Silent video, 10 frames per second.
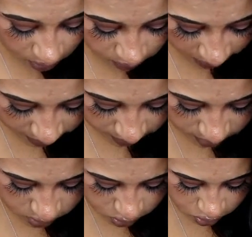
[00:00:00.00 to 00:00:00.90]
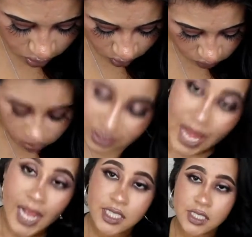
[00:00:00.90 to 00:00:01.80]
Okay, so
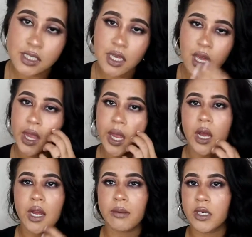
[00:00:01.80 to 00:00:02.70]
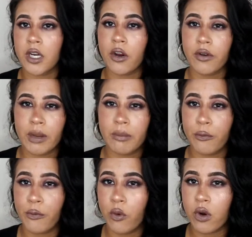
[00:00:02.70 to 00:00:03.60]
lastly, I'm gonna hurry up
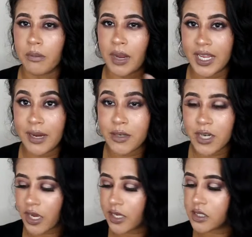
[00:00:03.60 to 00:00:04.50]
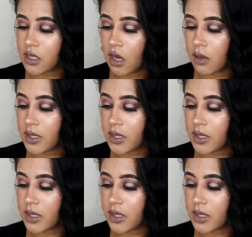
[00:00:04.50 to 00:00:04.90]
before my camera dies,